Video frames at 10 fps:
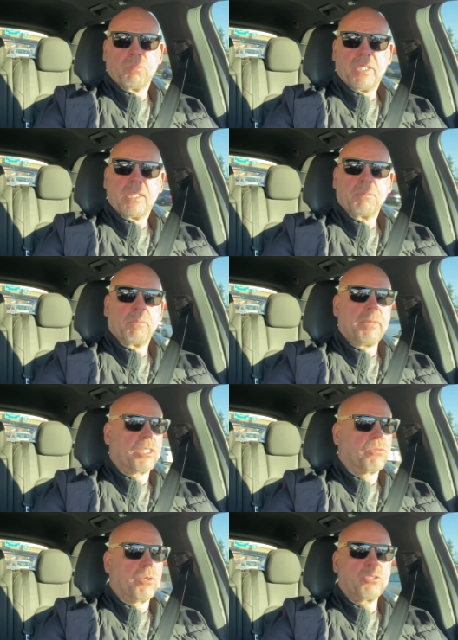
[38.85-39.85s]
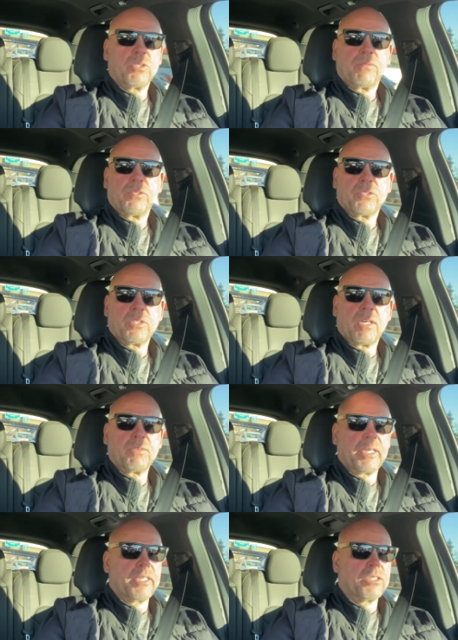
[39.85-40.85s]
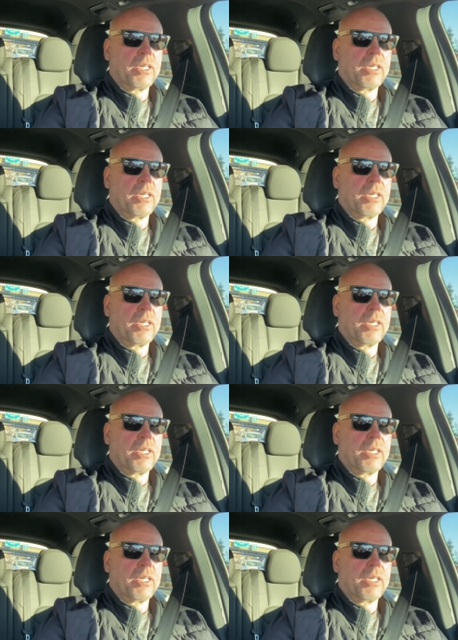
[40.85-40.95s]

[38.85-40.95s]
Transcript: Become the best version of yourself, ladies.